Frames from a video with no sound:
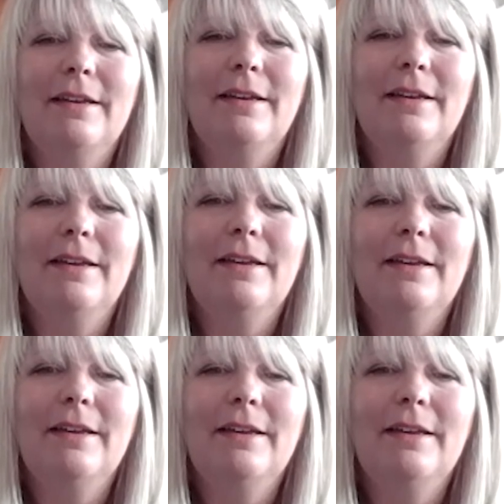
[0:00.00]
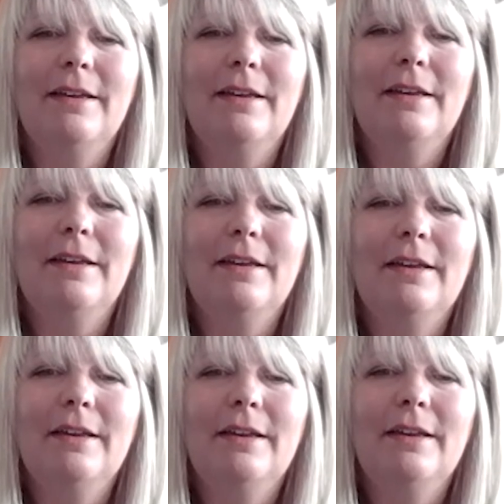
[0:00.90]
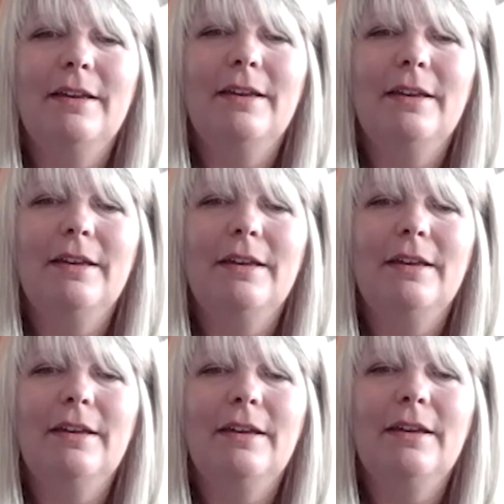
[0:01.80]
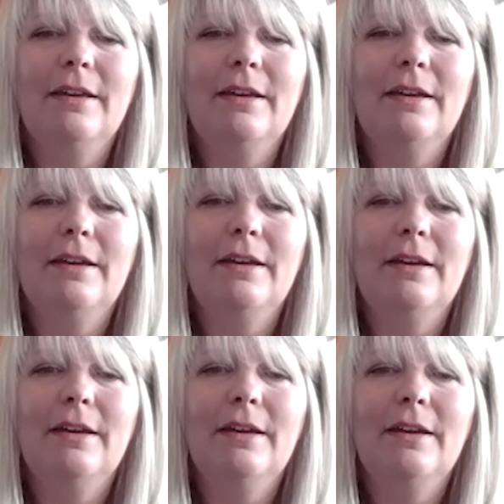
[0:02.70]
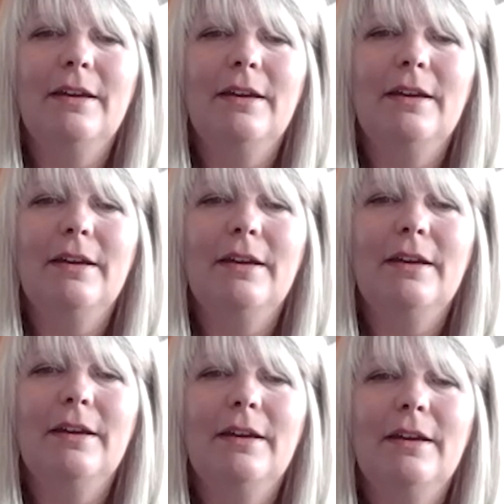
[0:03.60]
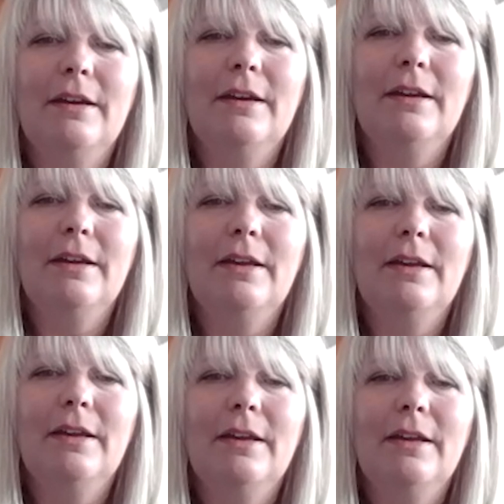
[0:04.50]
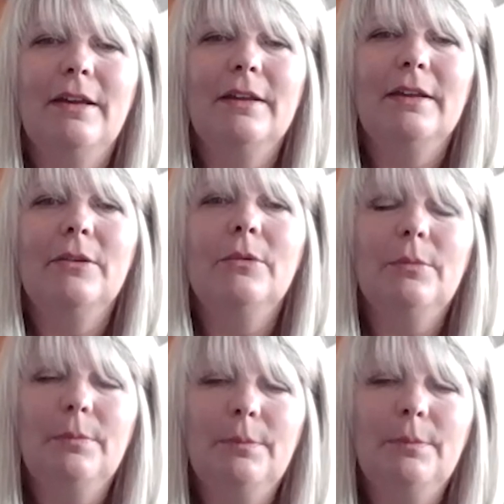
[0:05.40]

(not speaking)